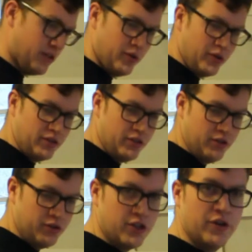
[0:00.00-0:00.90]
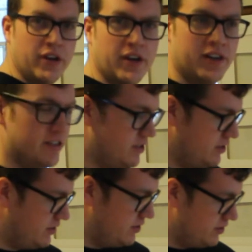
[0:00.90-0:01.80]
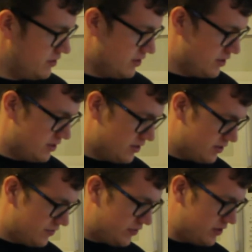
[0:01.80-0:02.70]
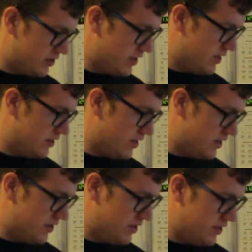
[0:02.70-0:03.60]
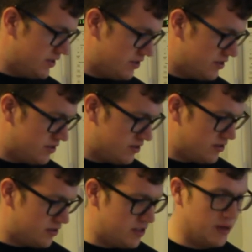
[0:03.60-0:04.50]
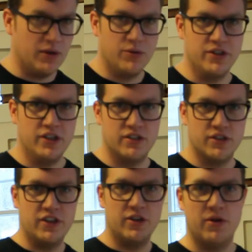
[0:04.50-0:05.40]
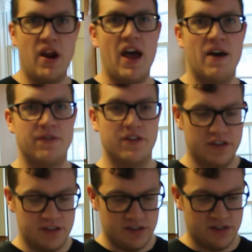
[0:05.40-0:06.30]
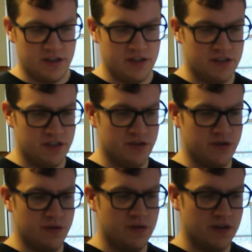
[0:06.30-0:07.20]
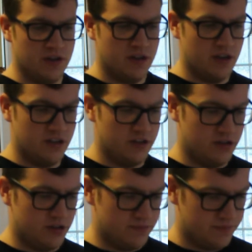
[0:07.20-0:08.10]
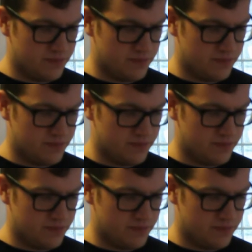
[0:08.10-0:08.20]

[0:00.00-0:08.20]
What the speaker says: going to show you guys the sanitary stuff that we need. So you need to put half of this into a little